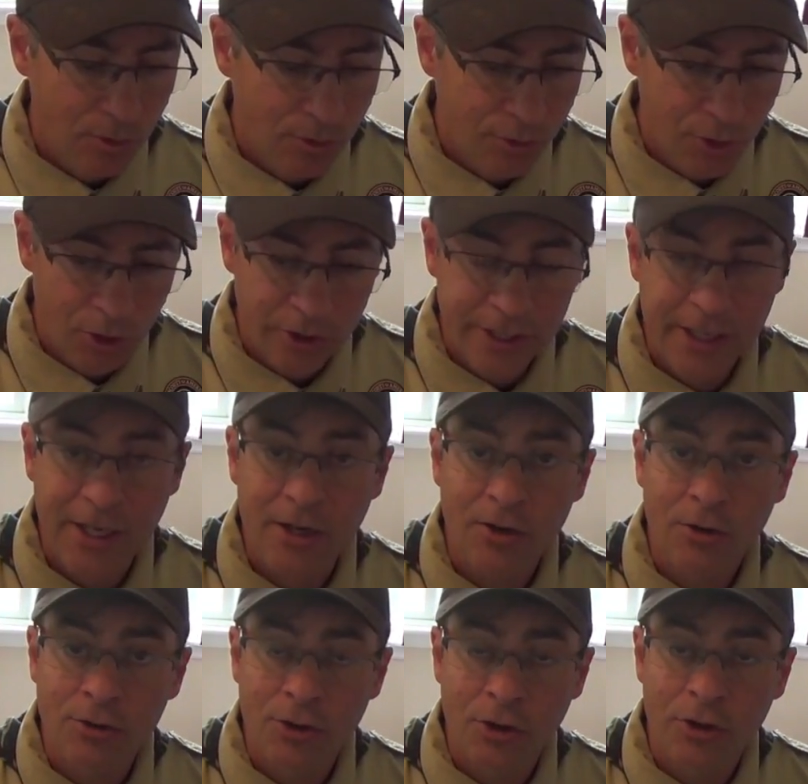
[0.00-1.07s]

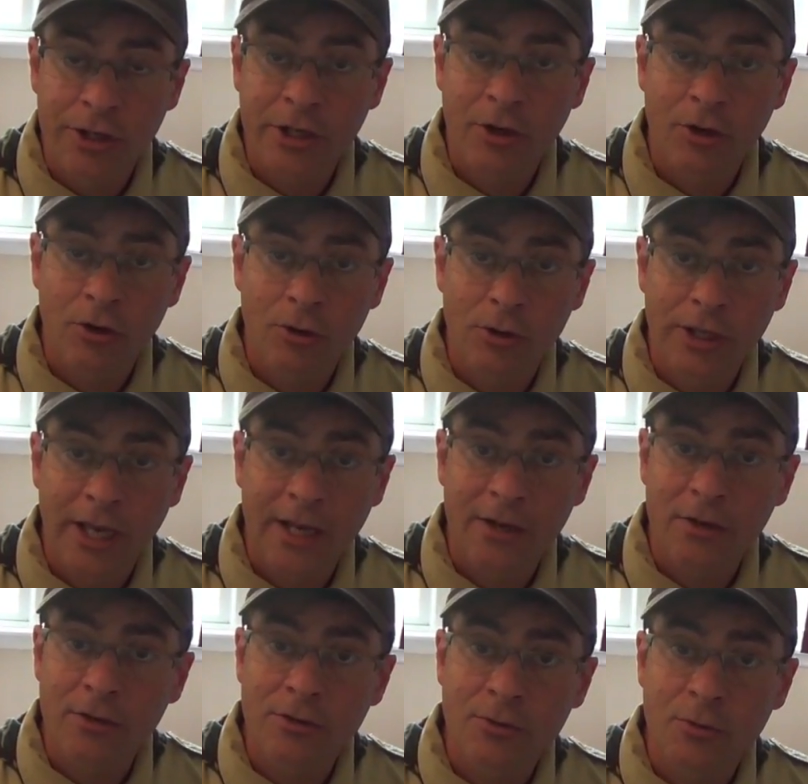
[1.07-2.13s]
Dirty Girl
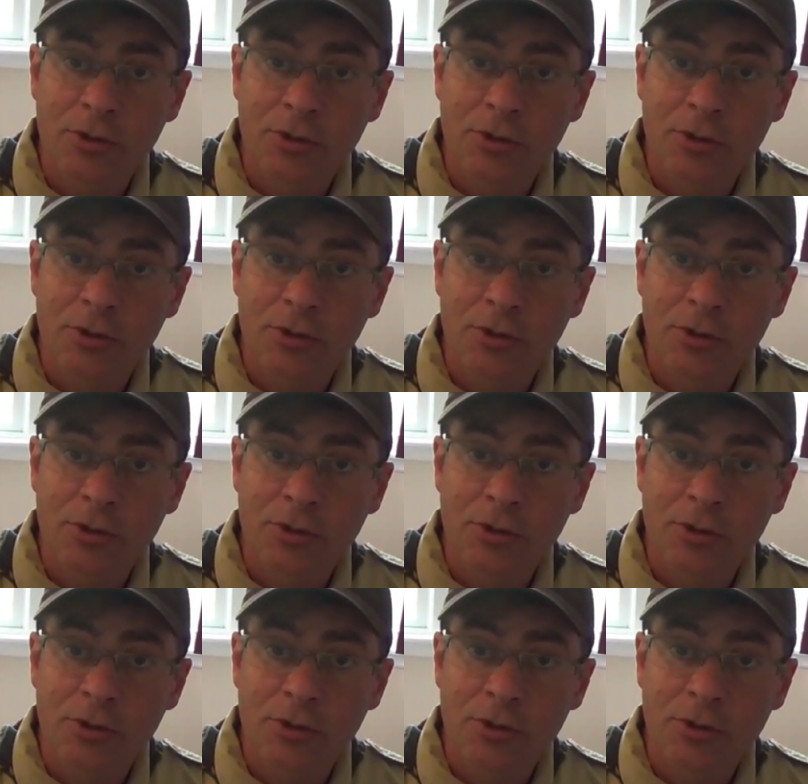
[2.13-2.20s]
gaiters,